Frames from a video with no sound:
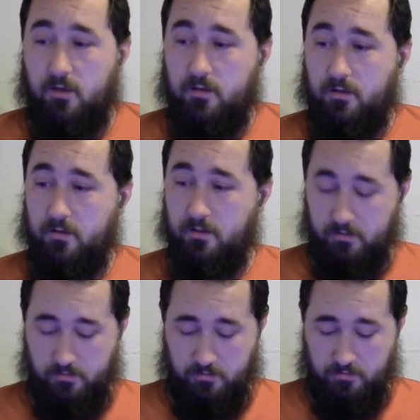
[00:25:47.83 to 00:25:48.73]
That is a
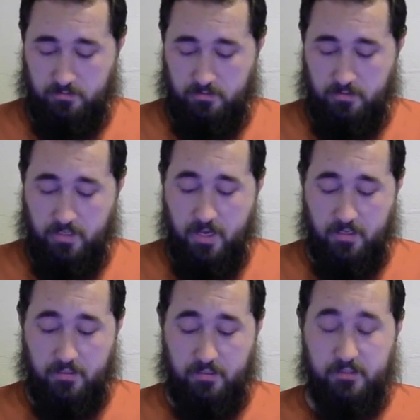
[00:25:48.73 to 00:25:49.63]
lot.
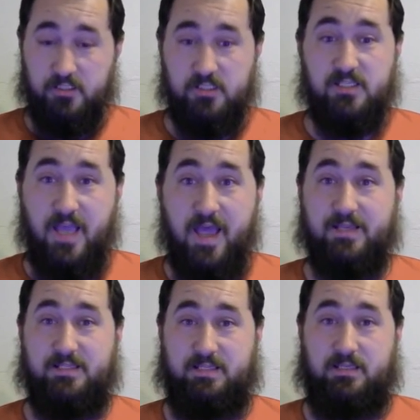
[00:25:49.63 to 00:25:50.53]
Yeah, and just
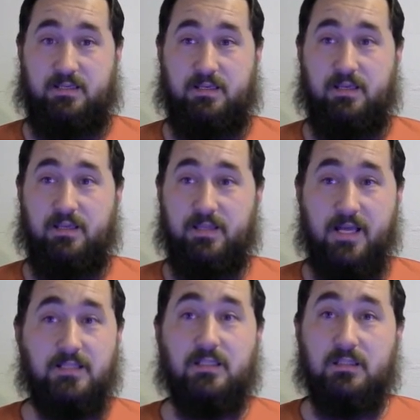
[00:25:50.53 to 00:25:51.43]
text.
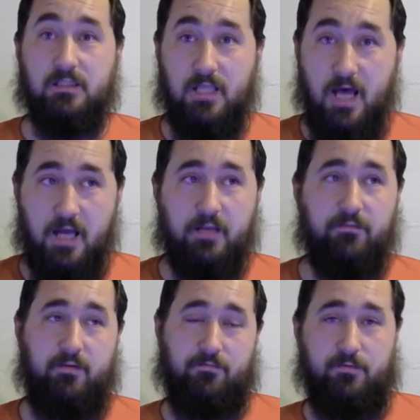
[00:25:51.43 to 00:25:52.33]
That's a lot
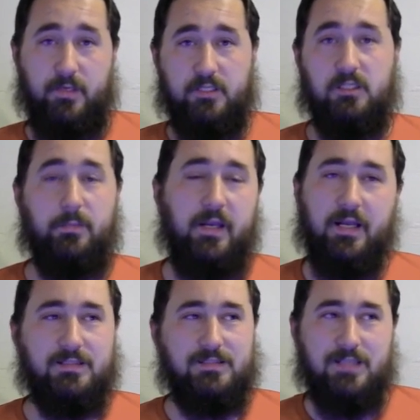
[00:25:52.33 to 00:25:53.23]
of information. It may
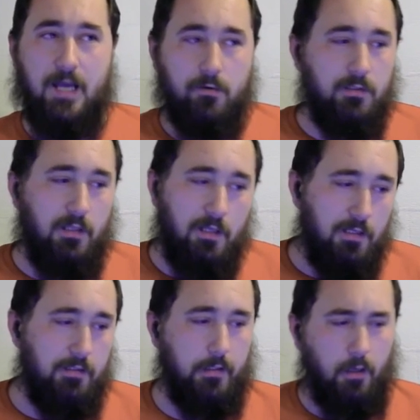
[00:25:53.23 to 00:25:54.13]
not sound a
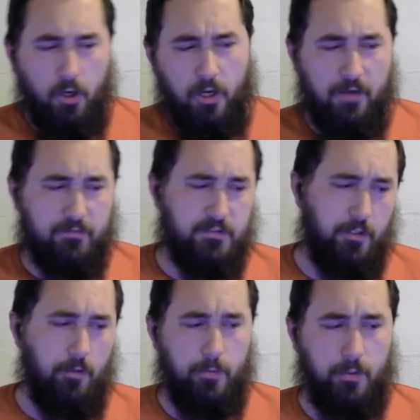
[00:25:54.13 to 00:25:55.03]
lot, like oh, I have a
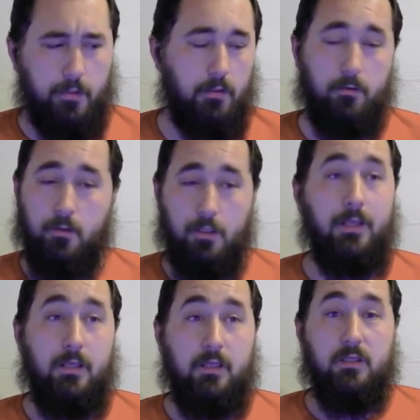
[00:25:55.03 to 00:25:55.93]
terabyte. No,
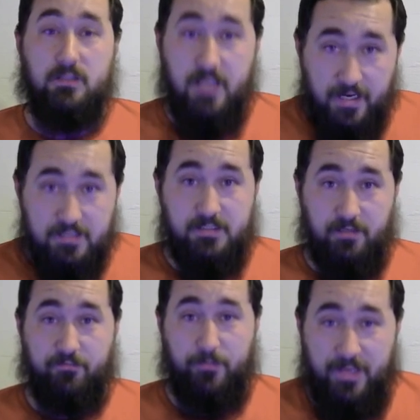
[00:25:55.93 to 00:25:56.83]
text
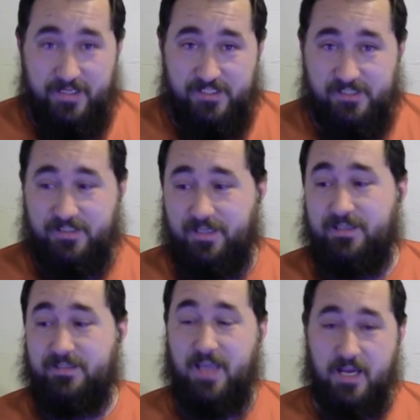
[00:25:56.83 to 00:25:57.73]
information, like
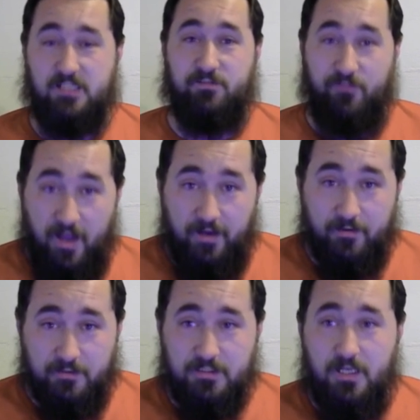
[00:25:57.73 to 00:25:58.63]
text
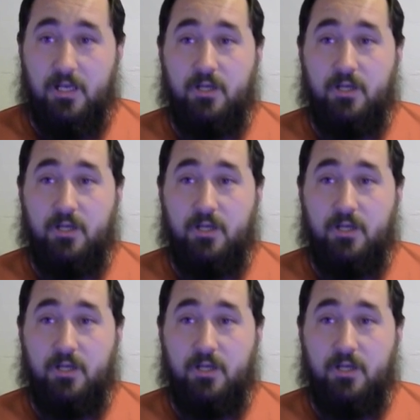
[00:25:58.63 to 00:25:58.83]
files.